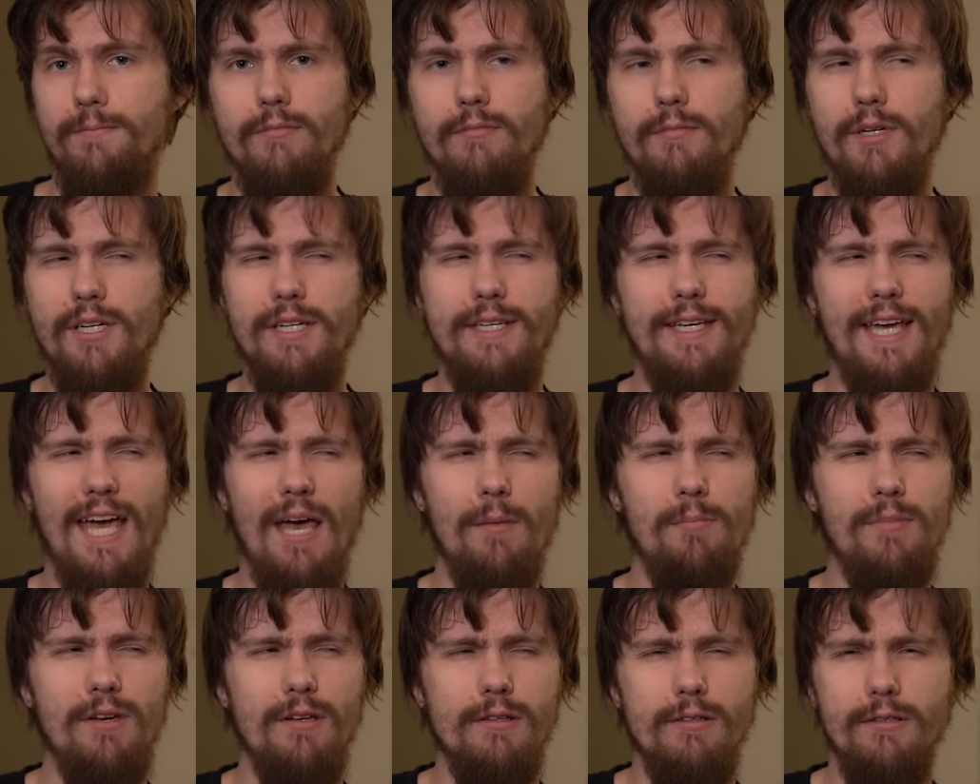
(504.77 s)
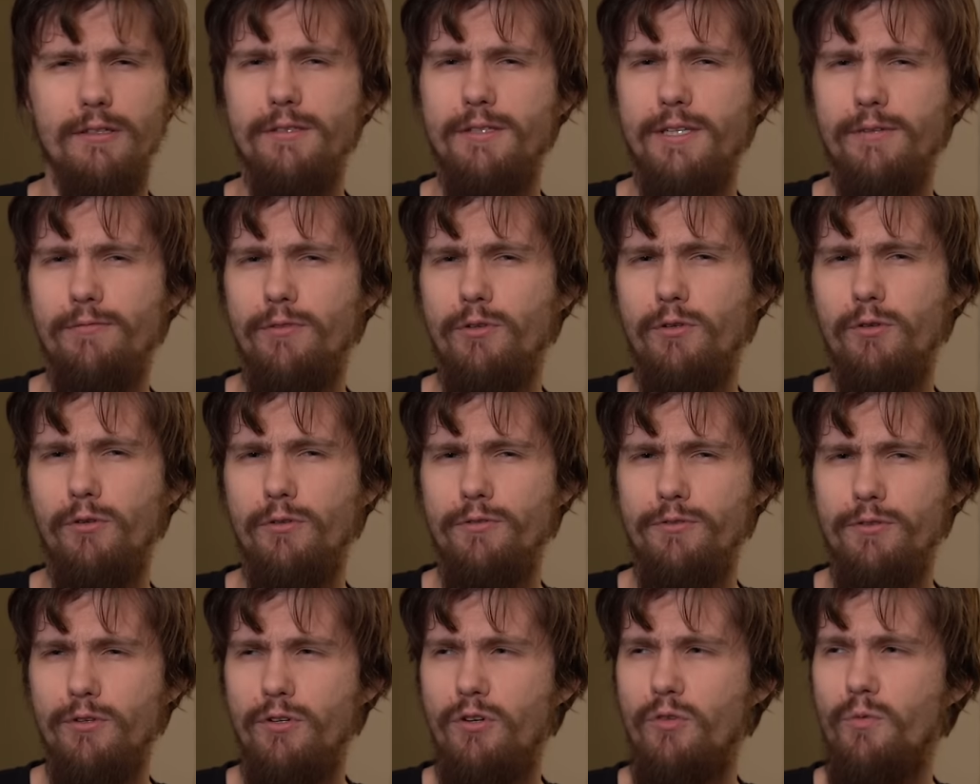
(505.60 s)
But it can be a little difficult
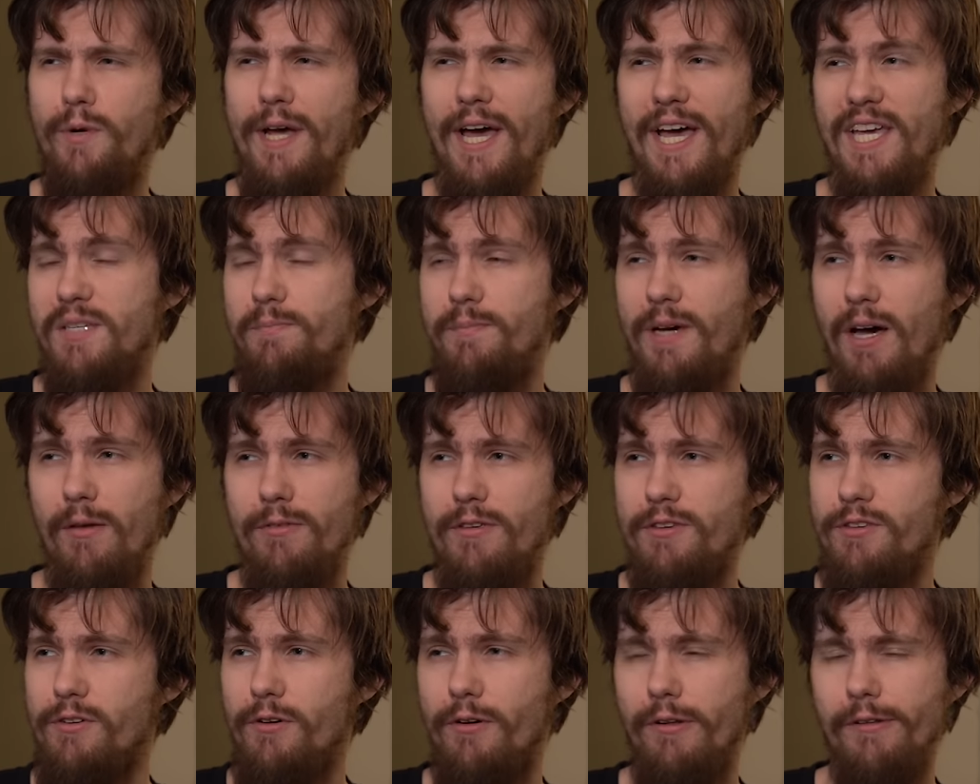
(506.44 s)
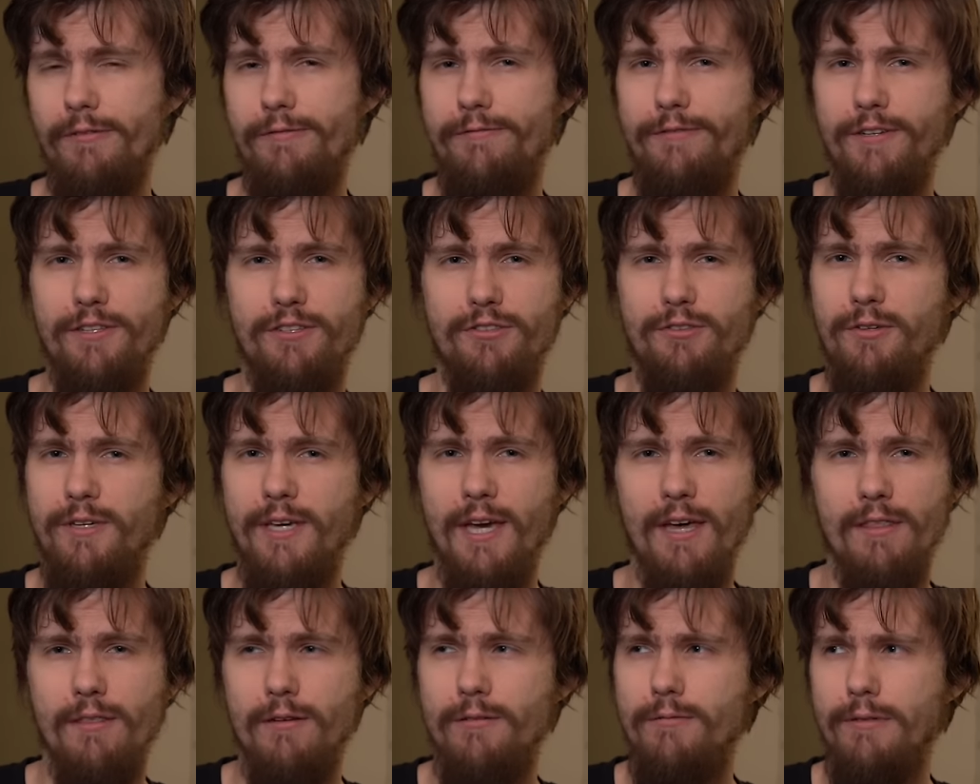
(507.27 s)
to grasp how this all fits
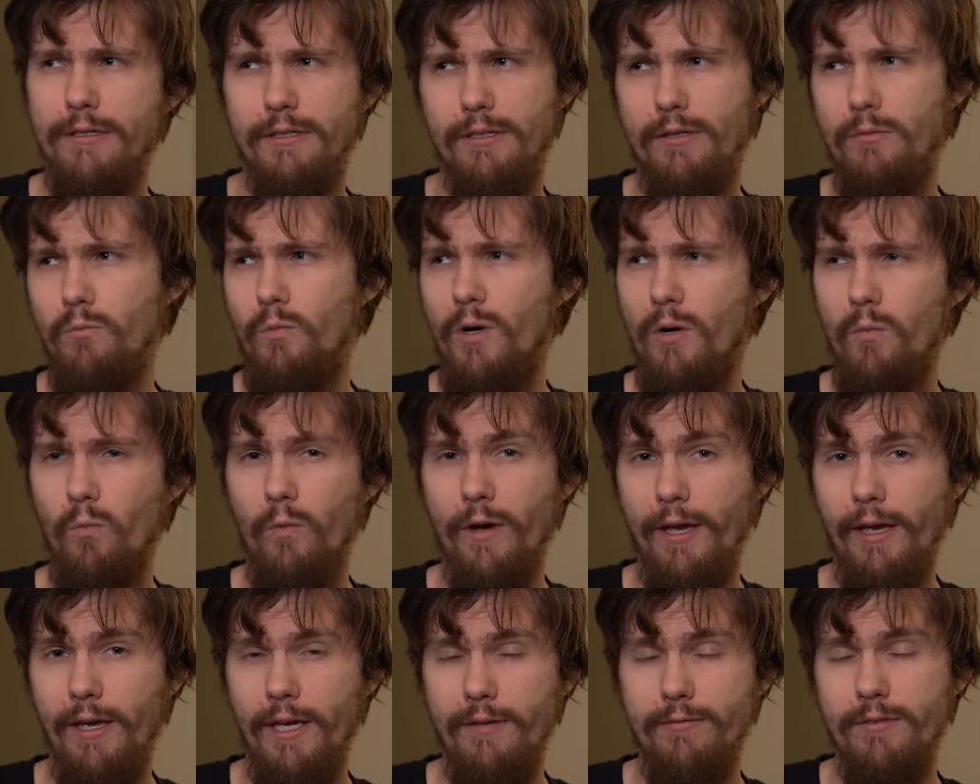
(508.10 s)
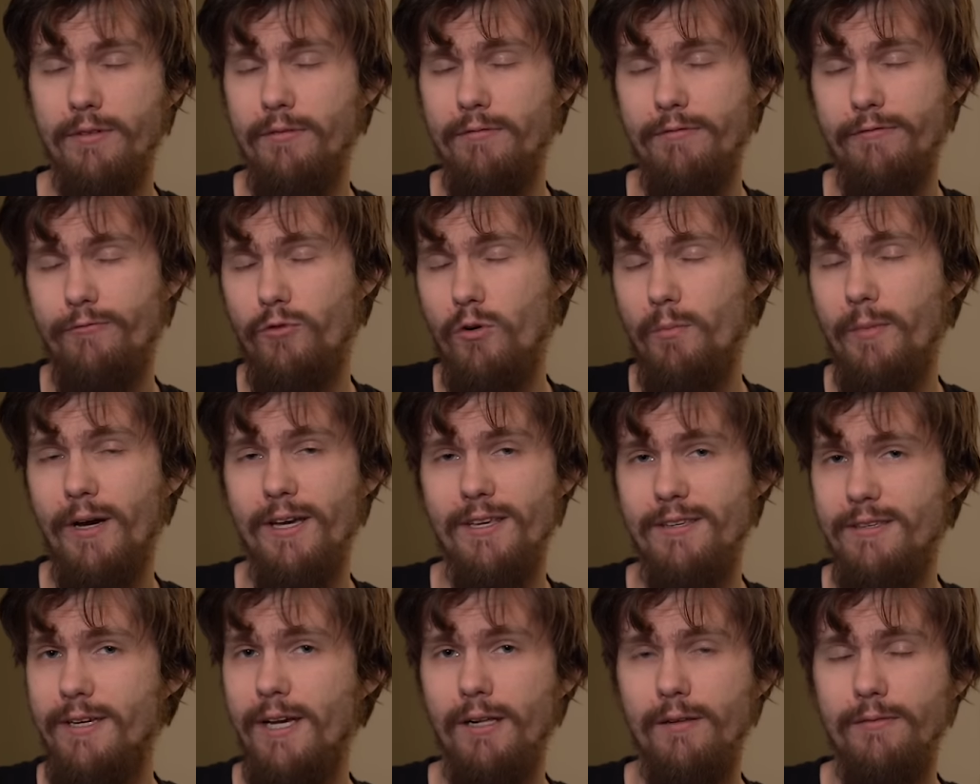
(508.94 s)
together and in what way, even for
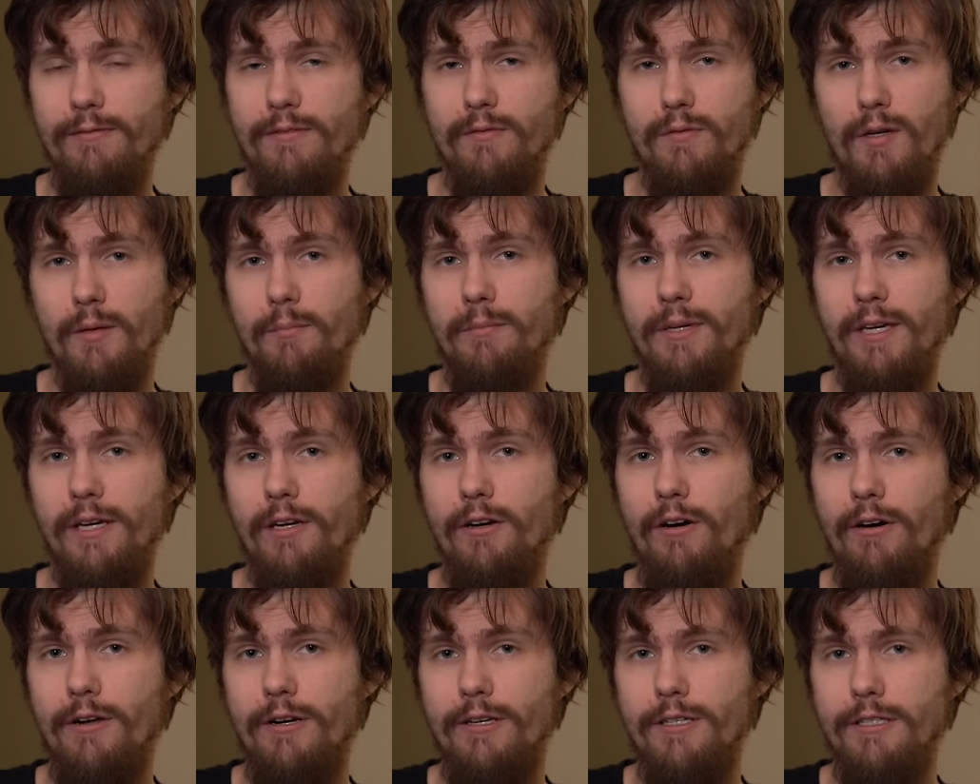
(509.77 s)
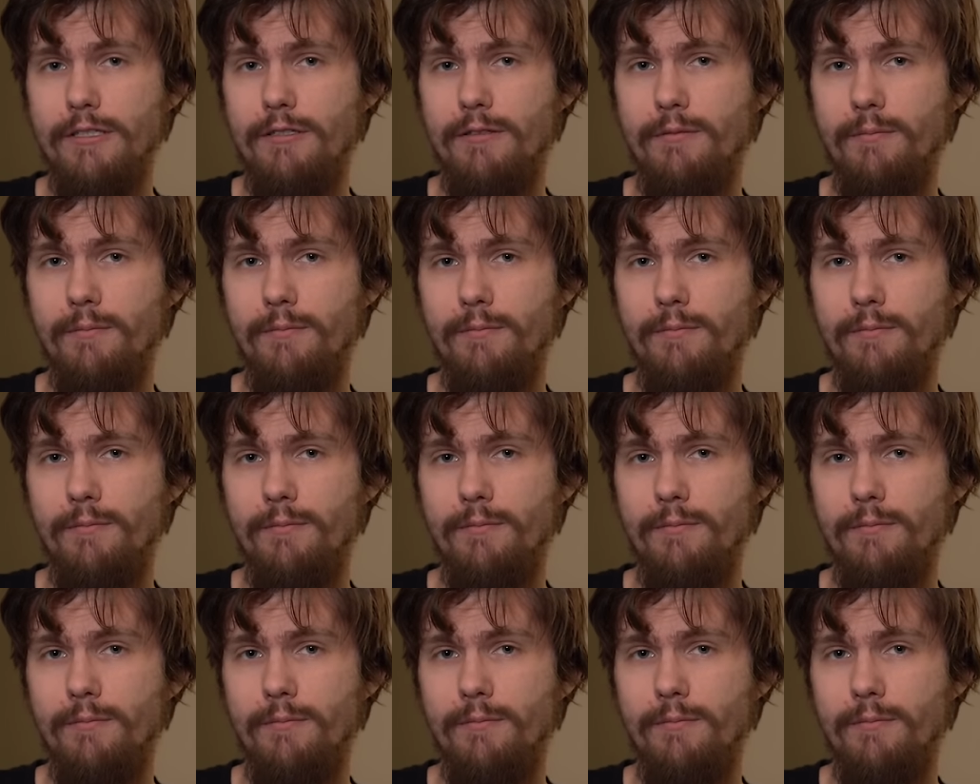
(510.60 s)
myself, if I'm being honest.